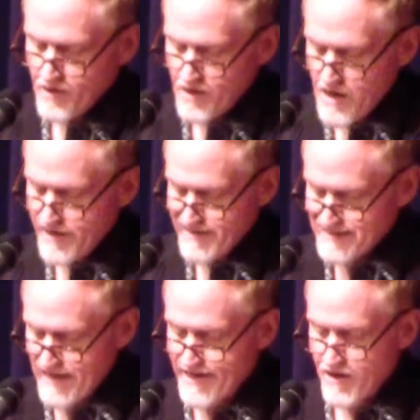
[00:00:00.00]
God
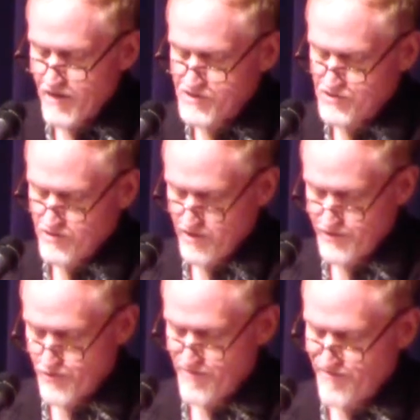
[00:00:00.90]
is like us, a
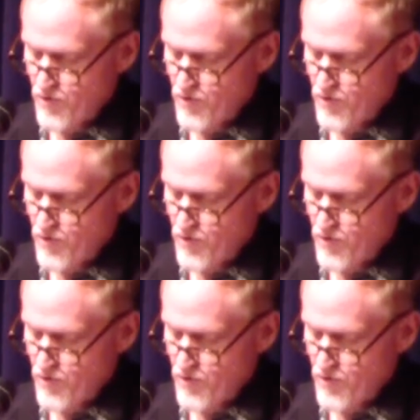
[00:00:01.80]
dirt